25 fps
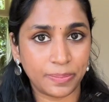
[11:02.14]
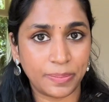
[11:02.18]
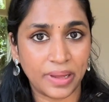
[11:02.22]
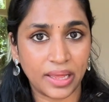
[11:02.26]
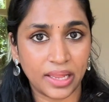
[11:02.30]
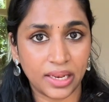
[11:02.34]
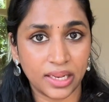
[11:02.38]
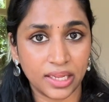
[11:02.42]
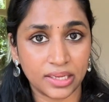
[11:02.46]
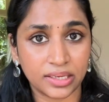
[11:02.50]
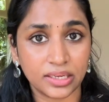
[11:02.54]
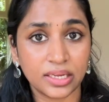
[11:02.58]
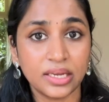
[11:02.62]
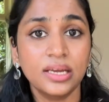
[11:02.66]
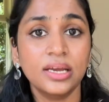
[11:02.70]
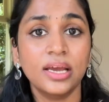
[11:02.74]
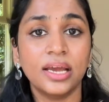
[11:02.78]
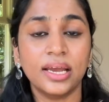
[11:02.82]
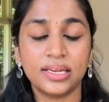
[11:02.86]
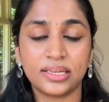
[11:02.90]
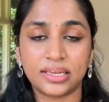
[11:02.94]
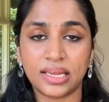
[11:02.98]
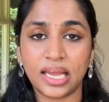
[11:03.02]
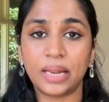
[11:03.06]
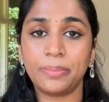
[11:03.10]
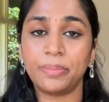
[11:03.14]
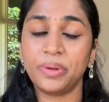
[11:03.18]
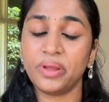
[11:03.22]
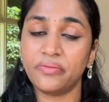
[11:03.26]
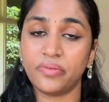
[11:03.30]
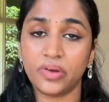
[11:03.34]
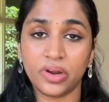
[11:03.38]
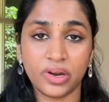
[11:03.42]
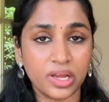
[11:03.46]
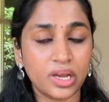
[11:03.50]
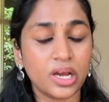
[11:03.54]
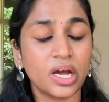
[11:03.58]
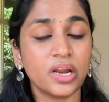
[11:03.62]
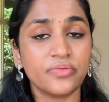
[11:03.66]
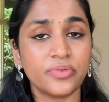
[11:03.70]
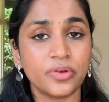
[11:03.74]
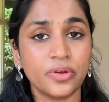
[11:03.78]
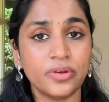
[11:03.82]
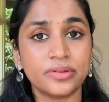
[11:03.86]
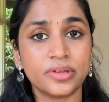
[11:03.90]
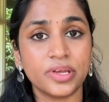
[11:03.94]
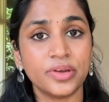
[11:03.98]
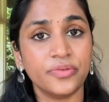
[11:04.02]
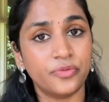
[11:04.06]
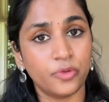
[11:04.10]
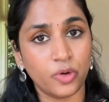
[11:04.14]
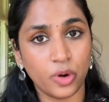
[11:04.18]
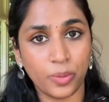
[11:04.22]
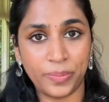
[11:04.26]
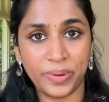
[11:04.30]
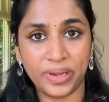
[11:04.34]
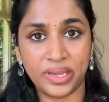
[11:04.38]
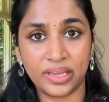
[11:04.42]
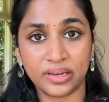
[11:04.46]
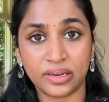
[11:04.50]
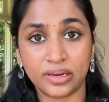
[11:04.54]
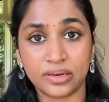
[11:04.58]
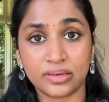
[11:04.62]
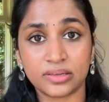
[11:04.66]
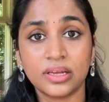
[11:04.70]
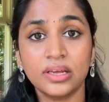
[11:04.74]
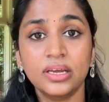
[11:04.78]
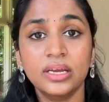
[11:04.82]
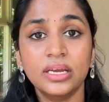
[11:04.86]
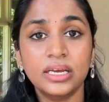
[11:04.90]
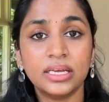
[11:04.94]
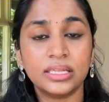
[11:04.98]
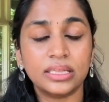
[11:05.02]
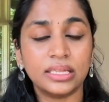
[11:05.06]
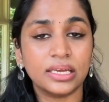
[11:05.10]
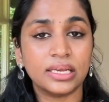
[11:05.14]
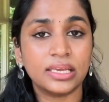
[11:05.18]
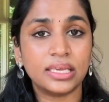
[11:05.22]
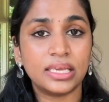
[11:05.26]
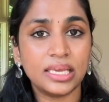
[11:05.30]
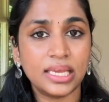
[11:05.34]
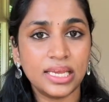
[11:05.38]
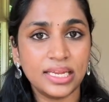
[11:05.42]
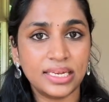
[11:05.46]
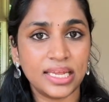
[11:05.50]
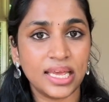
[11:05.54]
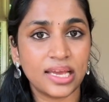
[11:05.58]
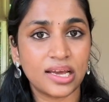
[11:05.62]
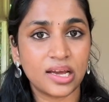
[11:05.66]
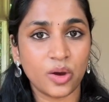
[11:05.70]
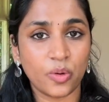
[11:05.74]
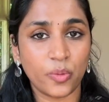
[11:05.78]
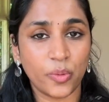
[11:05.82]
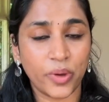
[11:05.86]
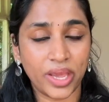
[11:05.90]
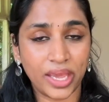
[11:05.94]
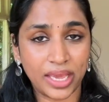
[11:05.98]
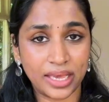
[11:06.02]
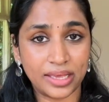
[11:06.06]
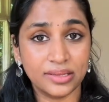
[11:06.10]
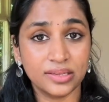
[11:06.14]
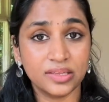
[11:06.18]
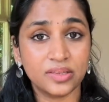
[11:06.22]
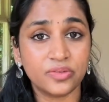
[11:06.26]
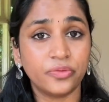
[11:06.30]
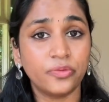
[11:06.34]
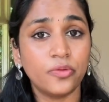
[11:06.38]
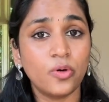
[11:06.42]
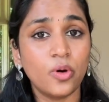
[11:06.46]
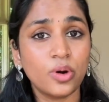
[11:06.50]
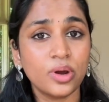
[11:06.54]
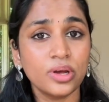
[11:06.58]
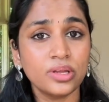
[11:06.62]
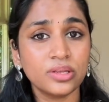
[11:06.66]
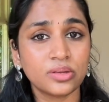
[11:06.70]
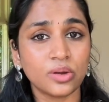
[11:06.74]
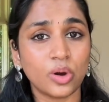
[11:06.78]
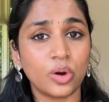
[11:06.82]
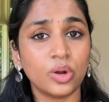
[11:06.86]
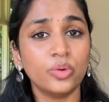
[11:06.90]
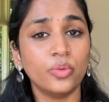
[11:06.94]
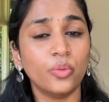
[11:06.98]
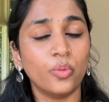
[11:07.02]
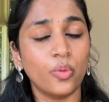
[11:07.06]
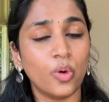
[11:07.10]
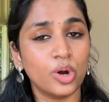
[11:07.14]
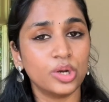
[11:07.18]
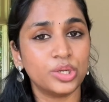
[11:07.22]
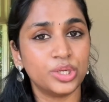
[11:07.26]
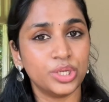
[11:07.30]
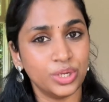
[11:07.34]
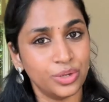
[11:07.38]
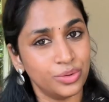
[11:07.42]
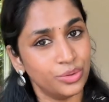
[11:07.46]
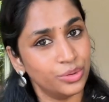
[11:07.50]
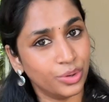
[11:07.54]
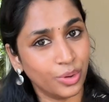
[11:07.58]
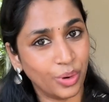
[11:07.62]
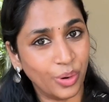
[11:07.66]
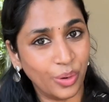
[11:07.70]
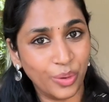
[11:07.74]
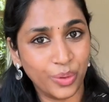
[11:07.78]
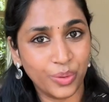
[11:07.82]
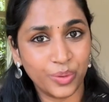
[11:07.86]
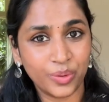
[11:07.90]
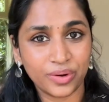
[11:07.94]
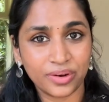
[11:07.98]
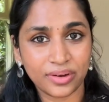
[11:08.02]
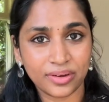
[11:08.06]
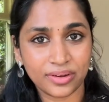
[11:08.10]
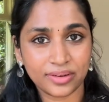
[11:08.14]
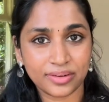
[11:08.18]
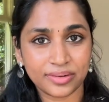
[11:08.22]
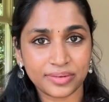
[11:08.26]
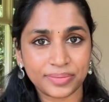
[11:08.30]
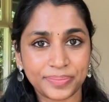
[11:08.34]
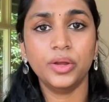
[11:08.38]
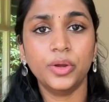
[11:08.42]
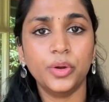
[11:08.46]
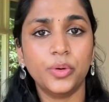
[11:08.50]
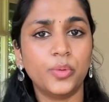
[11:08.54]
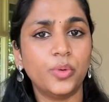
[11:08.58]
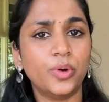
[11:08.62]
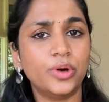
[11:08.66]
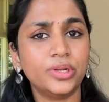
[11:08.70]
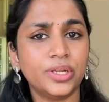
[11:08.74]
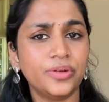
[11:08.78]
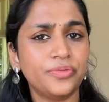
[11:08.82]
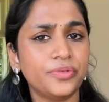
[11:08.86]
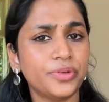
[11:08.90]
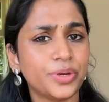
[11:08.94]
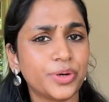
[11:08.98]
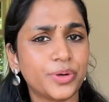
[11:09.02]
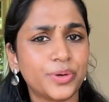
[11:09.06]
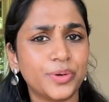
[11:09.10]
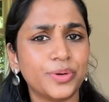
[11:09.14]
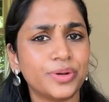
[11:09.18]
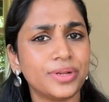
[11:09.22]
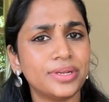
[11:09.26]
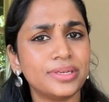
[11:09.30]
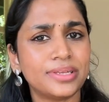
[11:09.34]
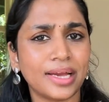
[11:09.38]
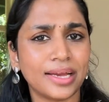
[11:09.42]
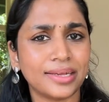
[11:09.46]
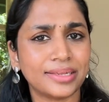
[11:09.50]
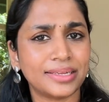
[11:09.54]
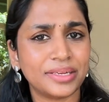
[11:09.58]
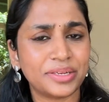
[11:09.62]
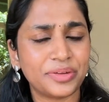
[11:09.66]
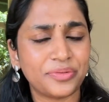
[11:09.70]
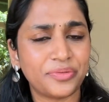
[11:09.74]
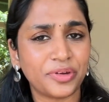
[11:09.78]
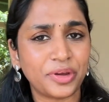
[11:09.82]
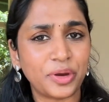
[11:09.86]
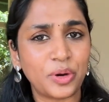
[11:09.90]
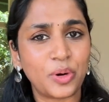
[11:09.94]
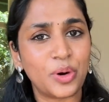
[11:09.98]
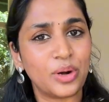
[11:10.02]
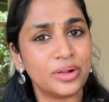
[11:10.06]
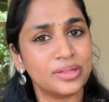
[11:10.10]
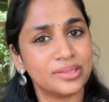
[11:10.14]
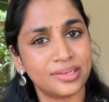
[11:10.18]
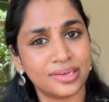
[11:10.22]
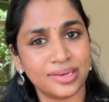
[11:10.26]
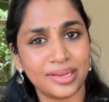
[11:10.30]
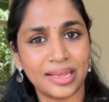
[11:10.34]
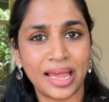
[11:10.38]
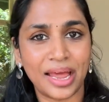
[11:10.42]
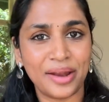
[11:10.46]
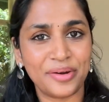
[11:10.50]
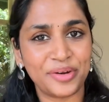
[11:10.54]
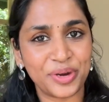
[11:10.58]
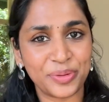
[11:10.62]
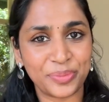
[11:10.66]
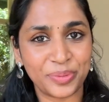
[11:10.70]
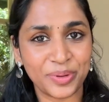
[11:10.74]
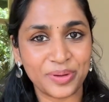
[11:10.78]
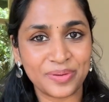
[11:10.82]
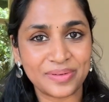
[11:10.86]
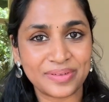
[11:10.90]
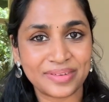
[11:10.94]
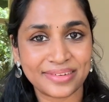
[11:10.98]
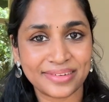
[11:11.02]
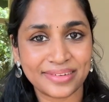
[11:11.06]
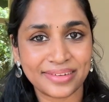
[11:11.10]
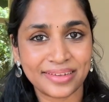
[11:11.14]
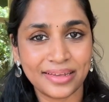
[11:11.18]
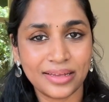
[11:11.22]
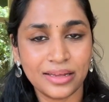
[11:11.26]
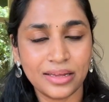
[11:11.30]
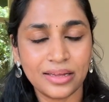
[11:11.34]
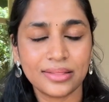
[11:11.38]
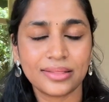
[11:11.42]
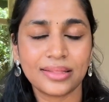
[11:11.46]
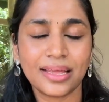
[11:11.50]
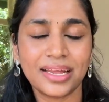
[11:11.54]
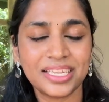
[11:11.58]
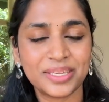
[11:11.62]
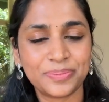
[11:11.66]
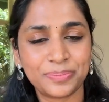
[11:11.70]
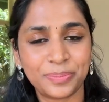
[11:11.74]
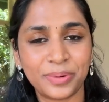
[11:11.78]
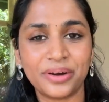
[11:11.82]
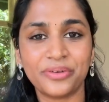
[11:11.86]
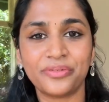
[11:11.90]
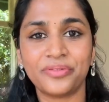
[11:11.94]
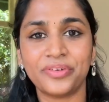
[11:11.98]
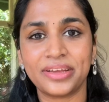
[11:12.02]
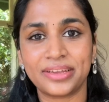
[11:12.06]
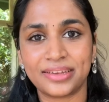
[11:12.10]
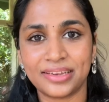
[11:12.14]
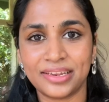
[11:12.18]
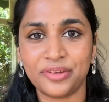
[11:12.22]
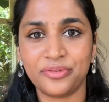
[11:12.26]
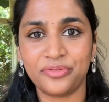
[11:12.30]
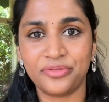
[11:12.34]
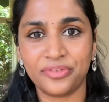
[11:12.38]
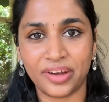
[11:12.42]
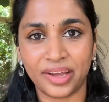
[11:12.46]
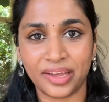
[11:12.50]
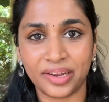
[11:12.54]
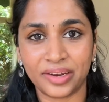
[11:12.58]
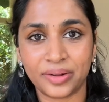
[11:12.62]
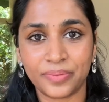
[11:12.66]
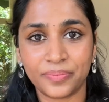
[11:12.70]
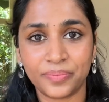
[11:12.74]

palette. It can be very confusing for beginners. The key takeaway is focus on what you know. What if you couldn't identify all three attributes? That's perfectly fine.